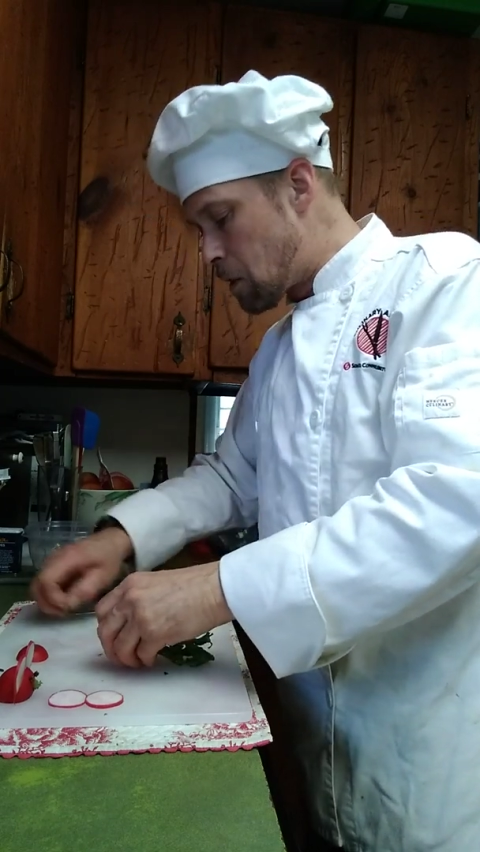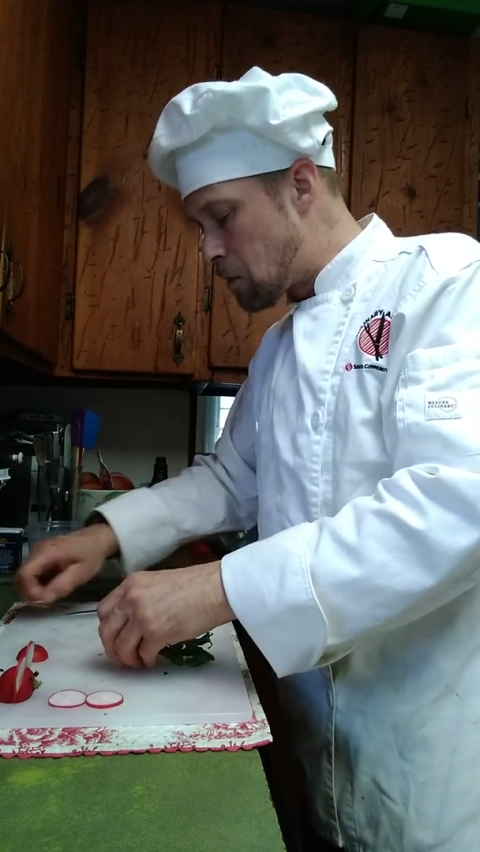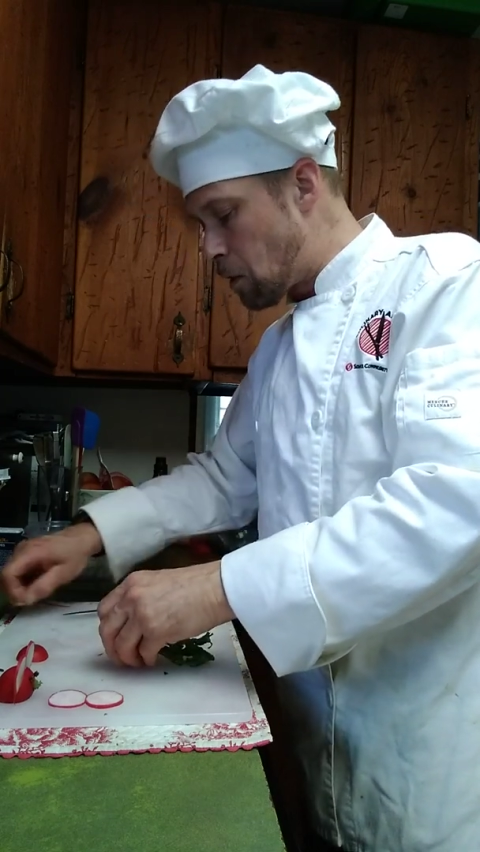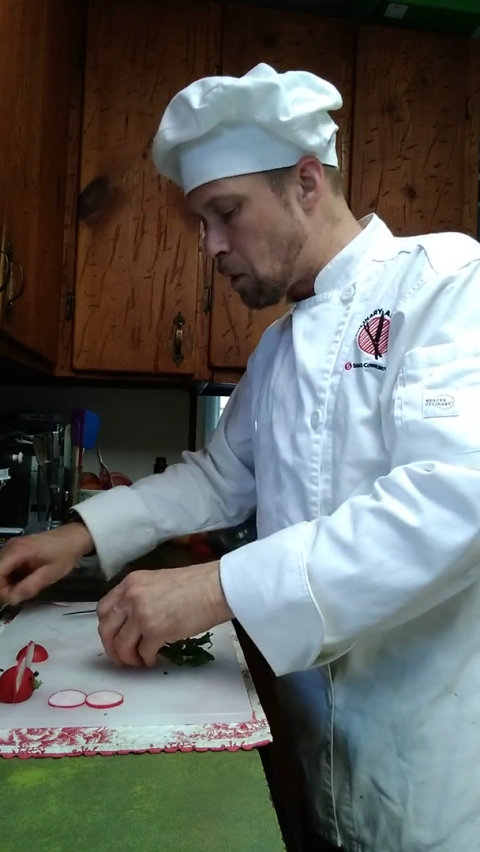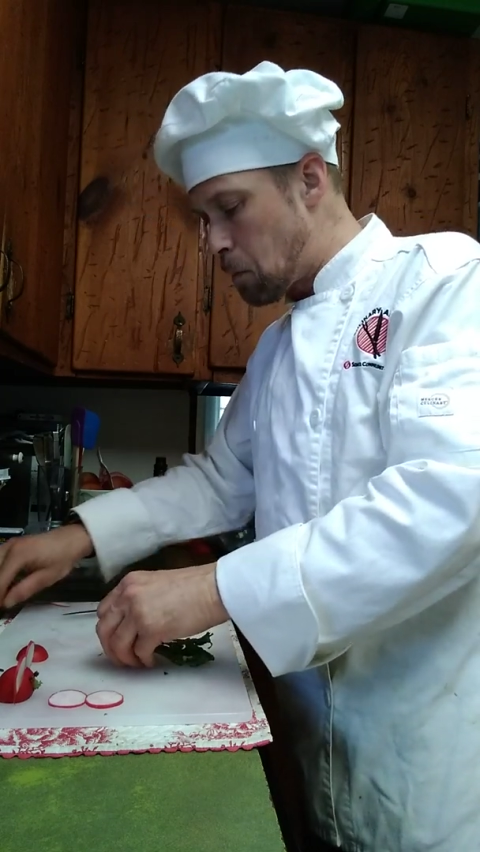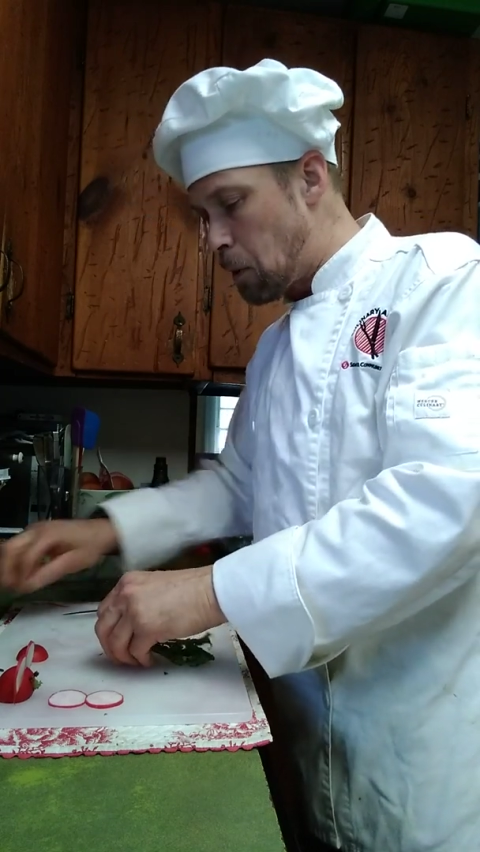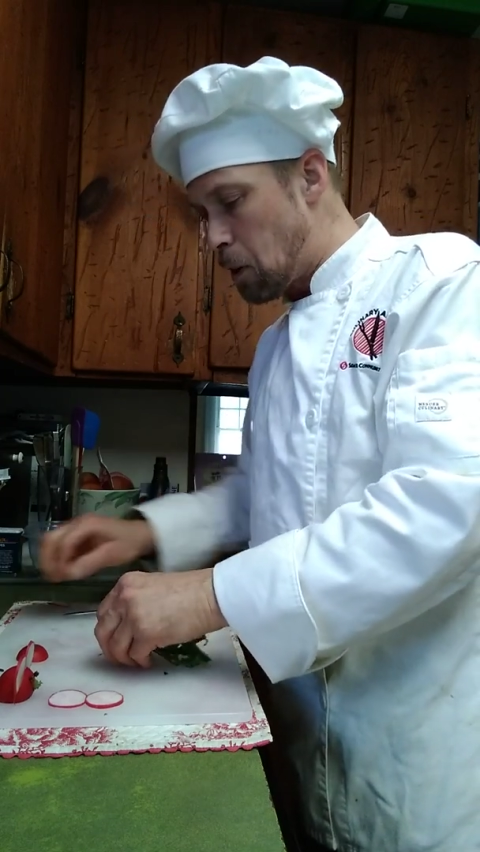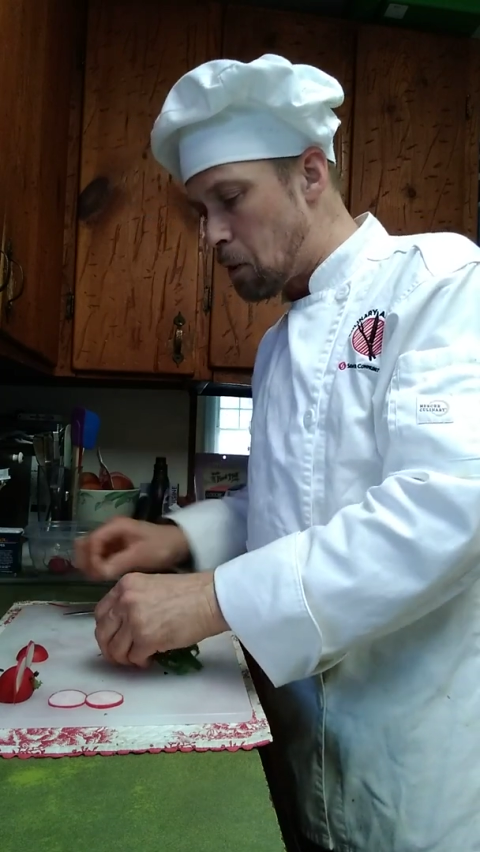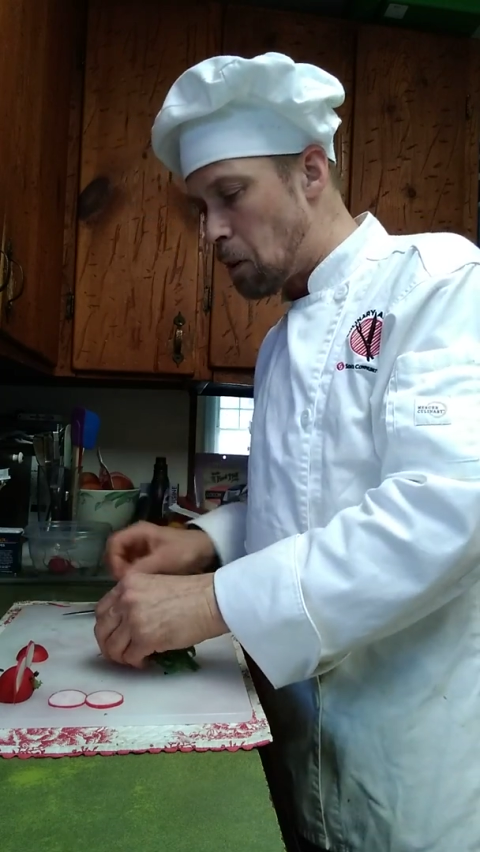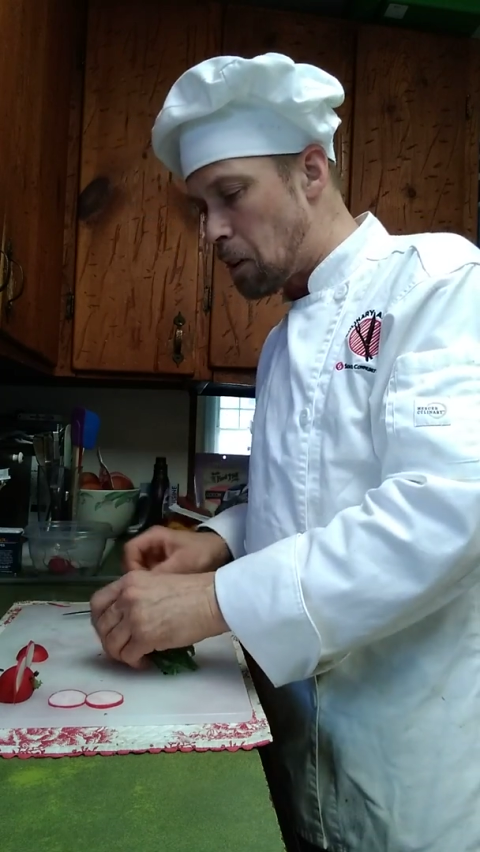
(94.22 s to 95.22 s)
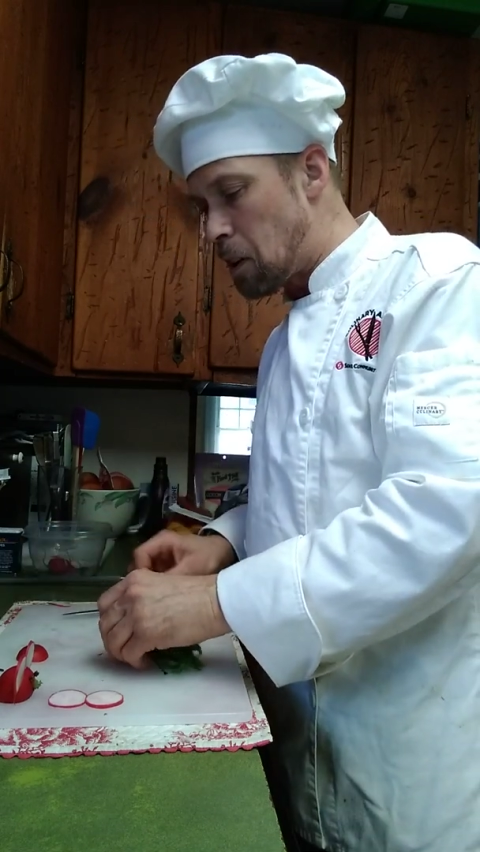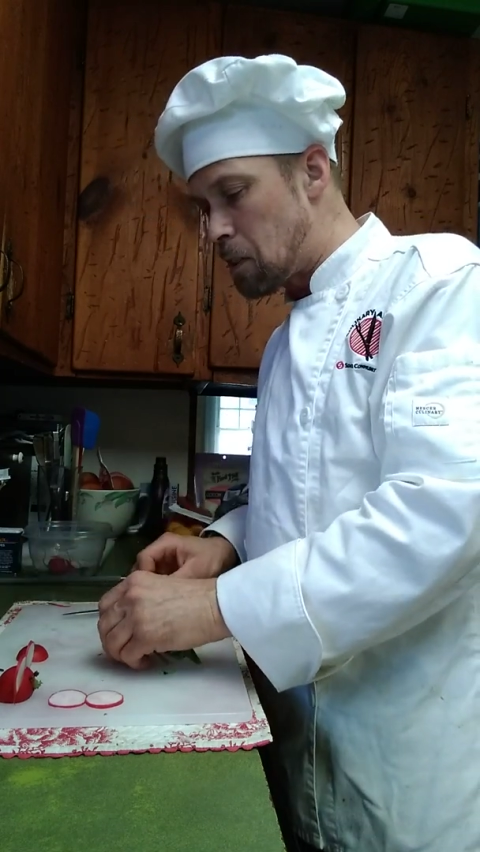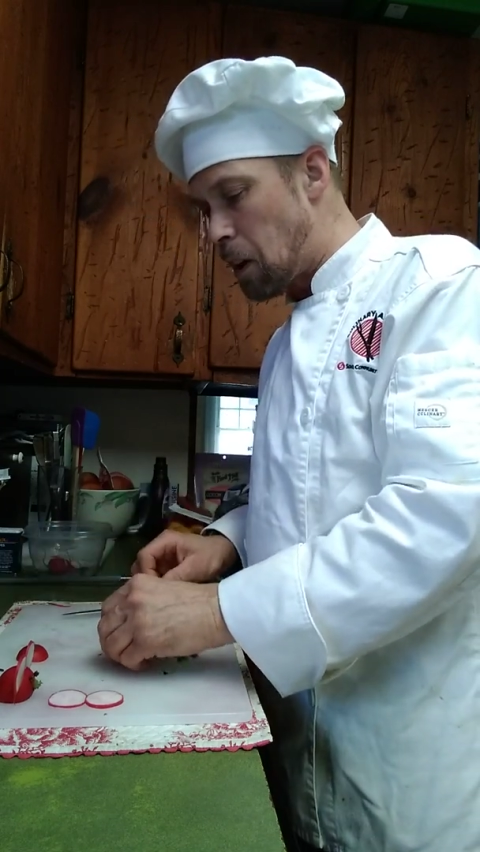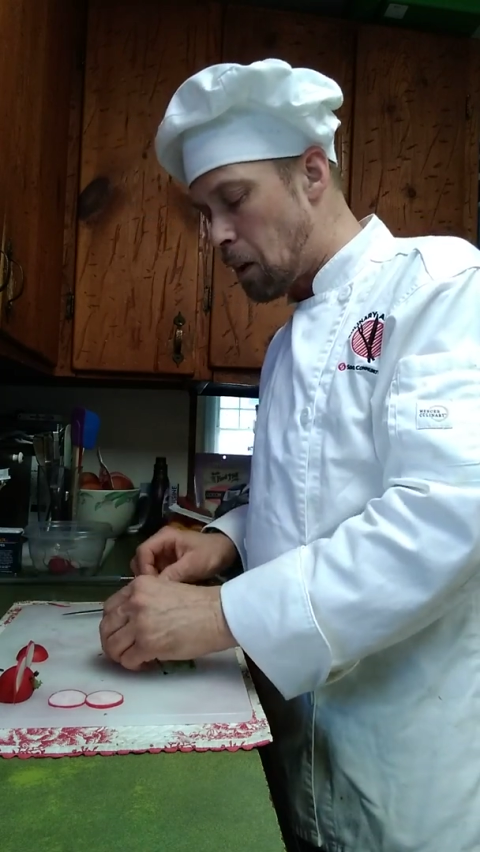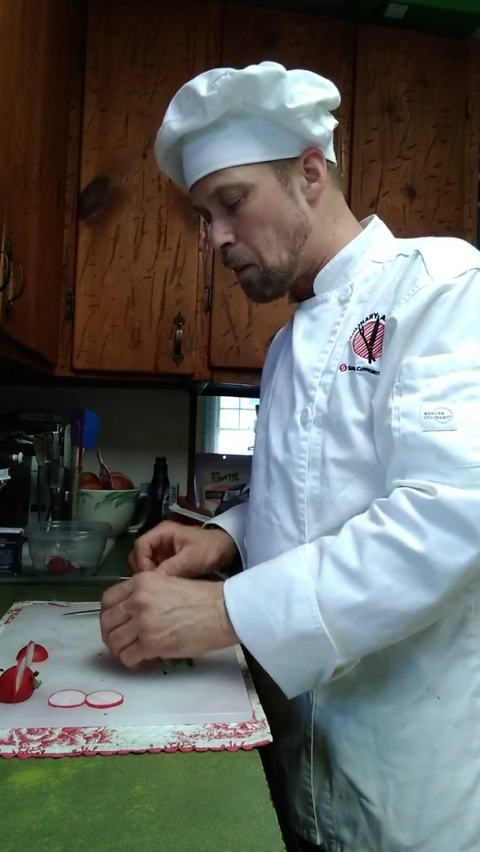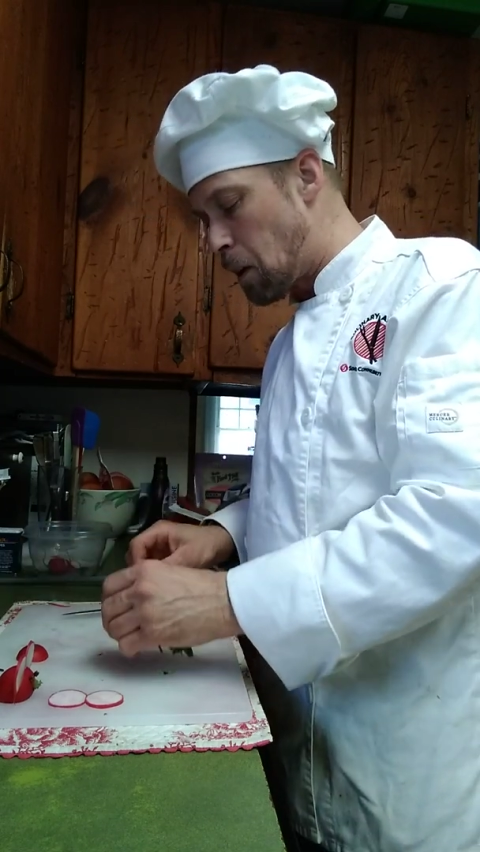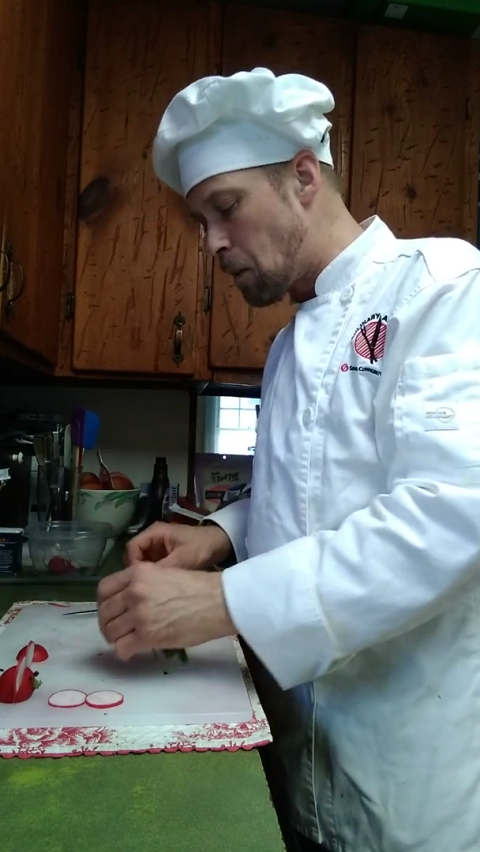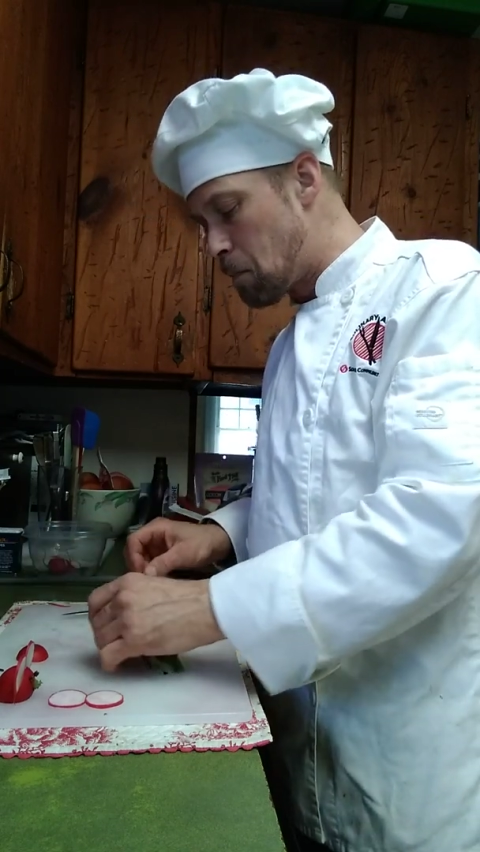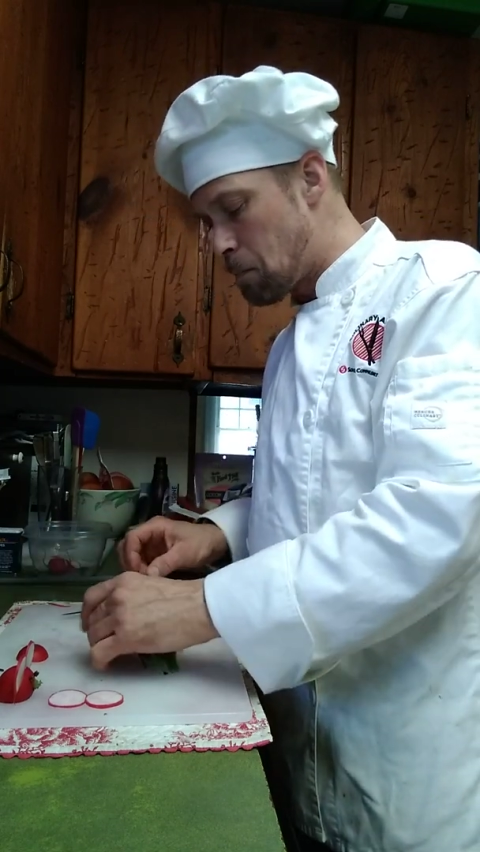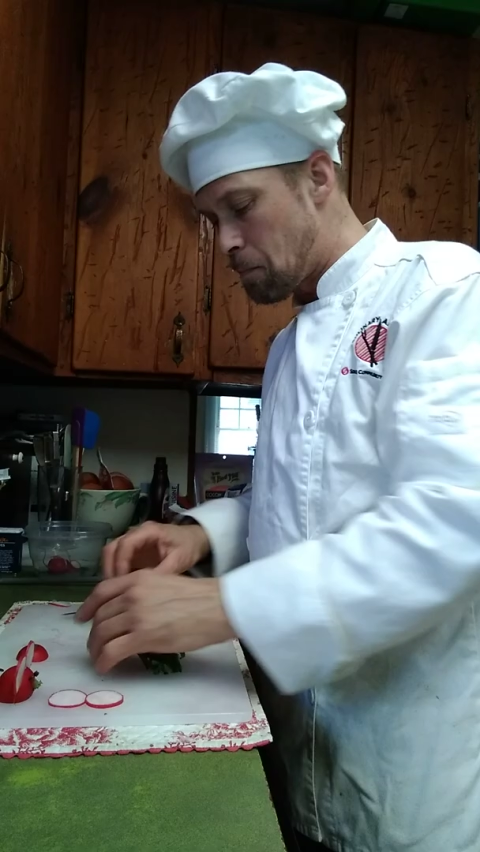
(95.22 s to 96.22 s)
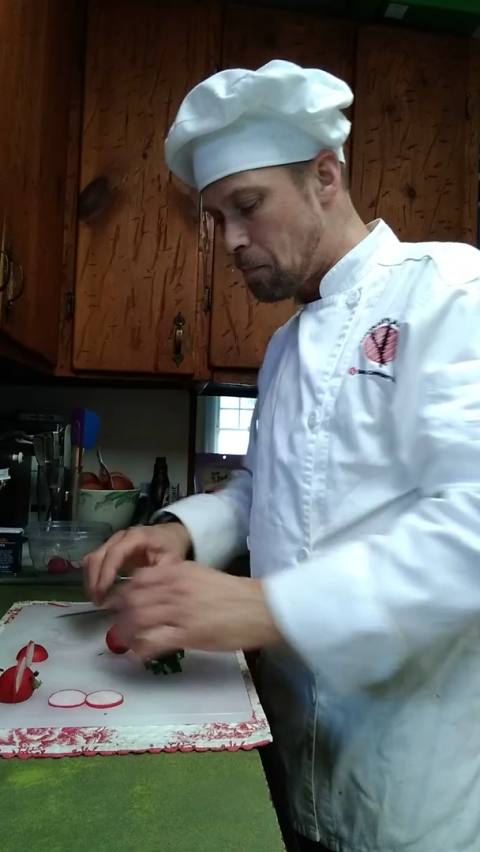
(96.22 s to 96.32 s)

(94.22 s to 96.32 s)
Still going to be a good looking tail though.